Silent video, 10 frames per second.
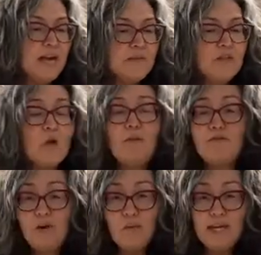So
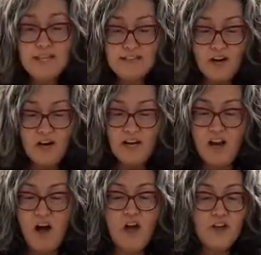before we get started,
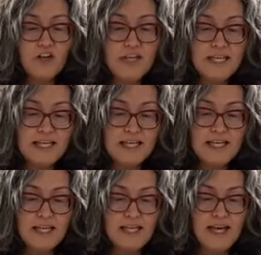all you're going to
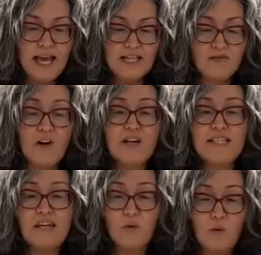need as far as
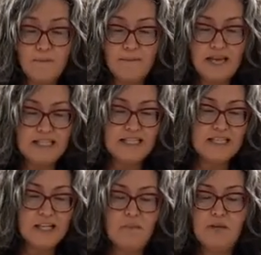equipment is
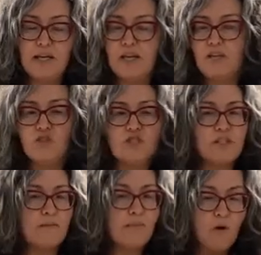going to be just
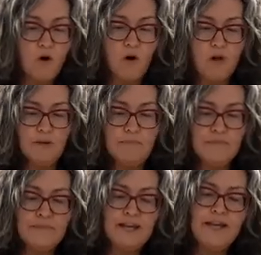a bowl
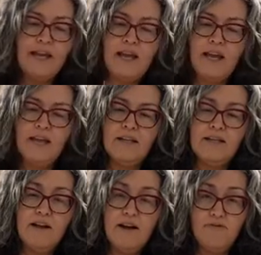and
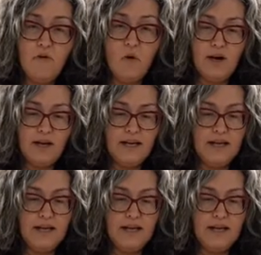a fork.